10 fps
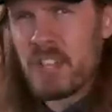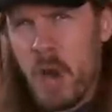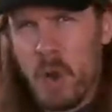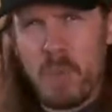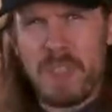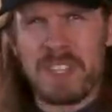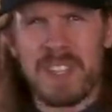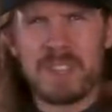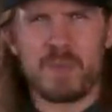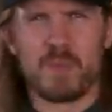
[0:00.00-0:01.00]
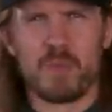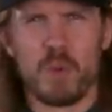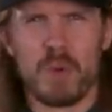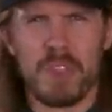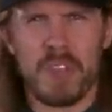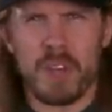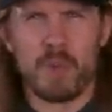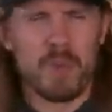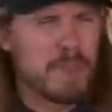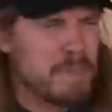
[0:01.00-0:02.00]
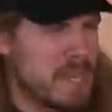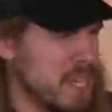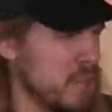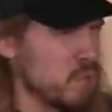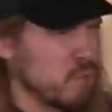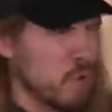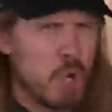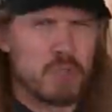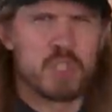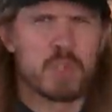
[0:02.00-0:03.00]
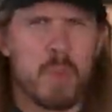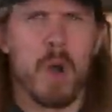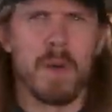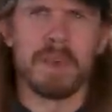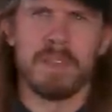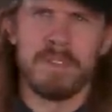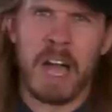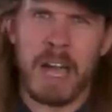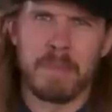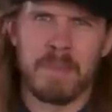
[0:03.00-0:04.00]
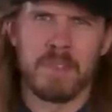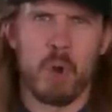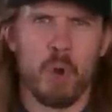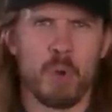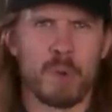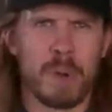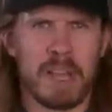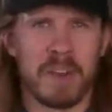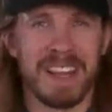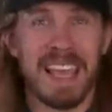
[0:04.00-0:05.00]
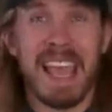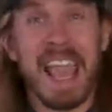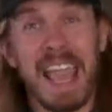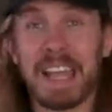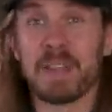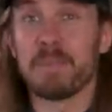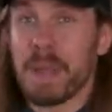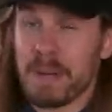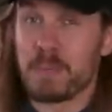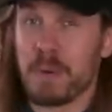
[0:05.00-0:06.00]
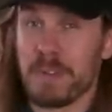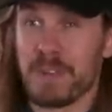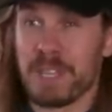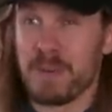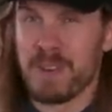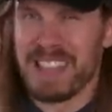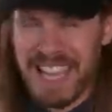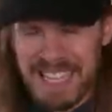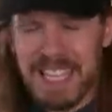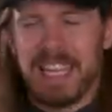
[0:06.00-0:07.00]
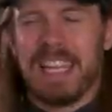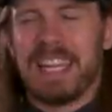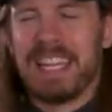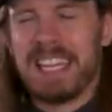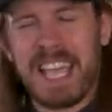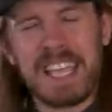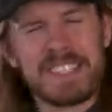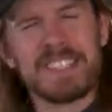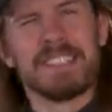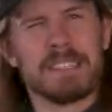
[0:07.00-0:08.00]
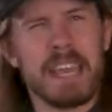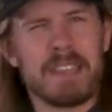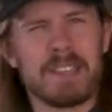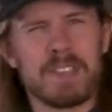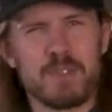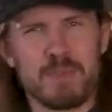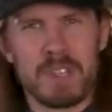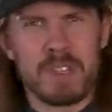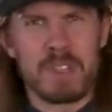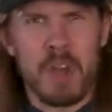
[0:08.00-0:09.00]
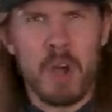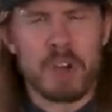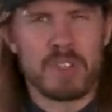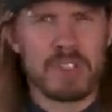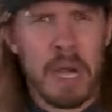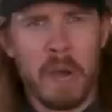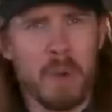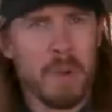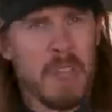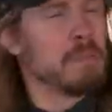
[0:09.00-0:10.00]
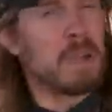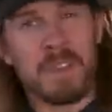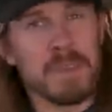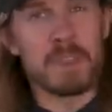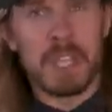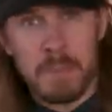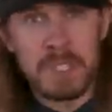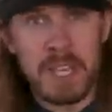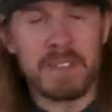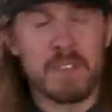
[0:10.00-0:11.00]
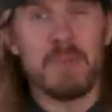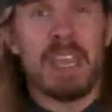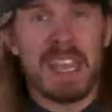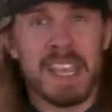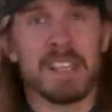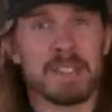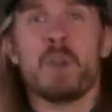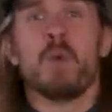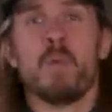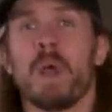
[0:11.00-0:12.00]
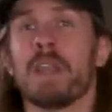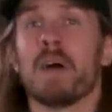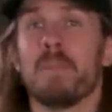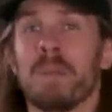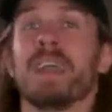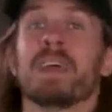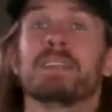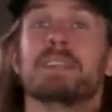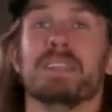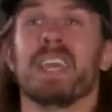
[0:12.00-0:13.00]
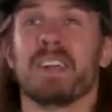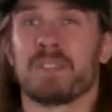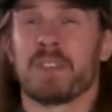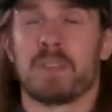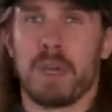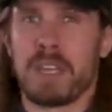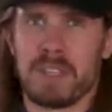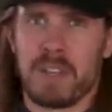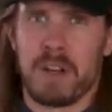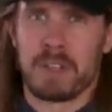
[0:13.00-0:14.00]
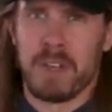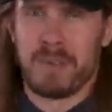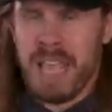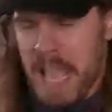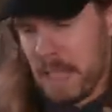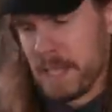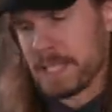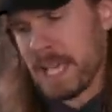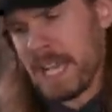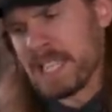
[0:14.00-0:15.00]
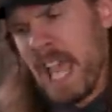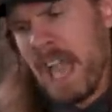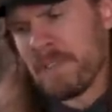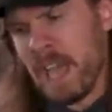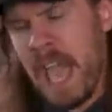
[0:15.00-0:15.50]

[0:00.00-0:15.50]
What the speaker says: tone that doesn't ruin the creepy, gross, swampy vibe of the whole record, and it pairs perfectly with that nice Death Doom guitar tone. My favorite thing about Death Doom is when a band nails a great guitar tone, and these guys have